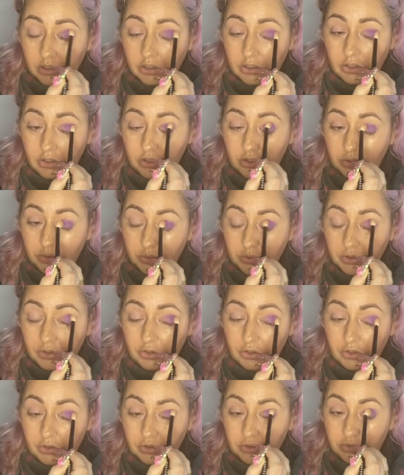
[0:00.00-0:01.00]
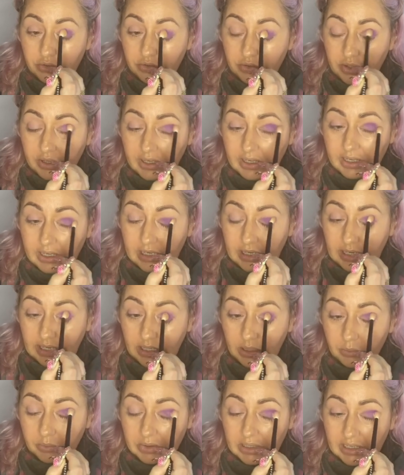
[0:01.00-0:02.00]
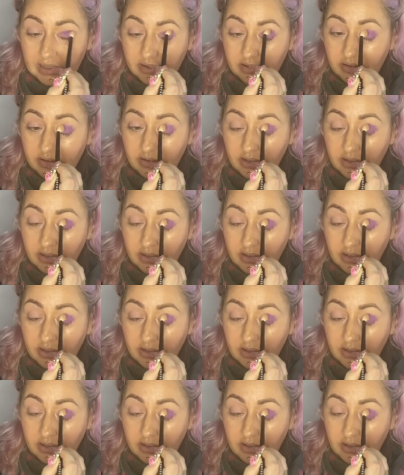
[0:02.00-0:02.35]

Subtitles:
You could use heaps less than